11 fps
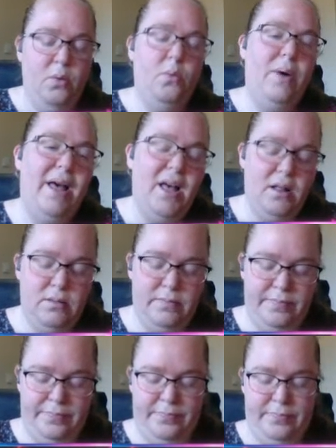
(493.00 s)
"Well,"
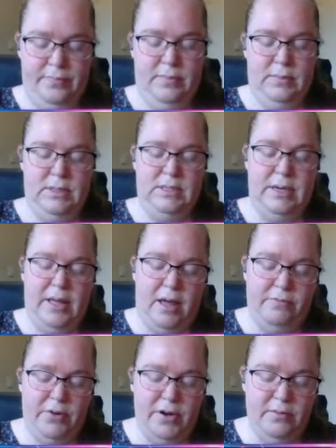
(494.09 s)
said
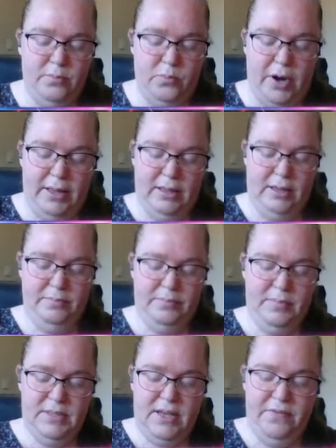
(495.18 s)
Half-Front brightly,
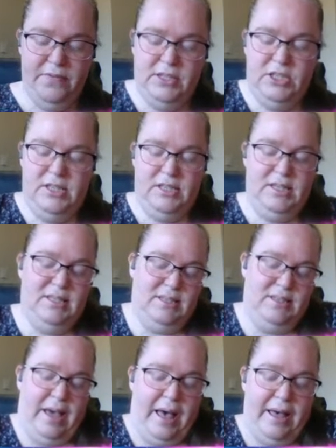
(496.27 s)
"Zaphod's just this
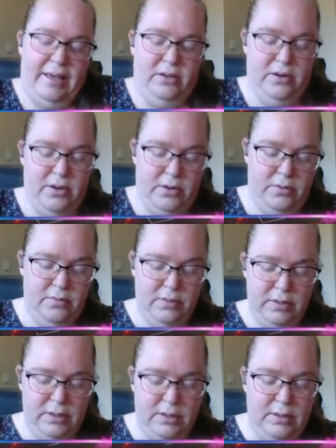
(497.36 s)
guy, you know."
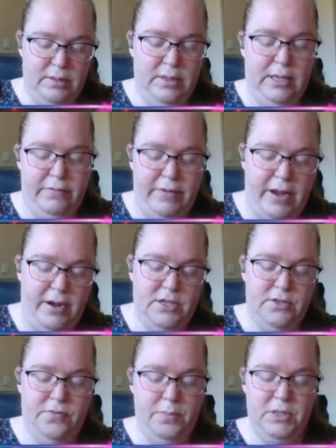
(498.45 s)
He
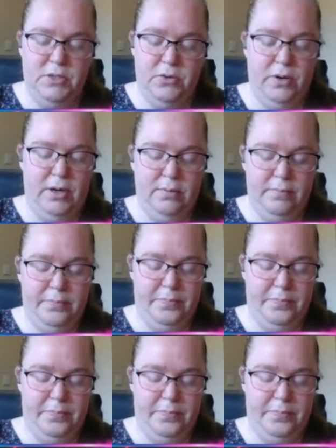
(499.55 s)
vanished from the screen.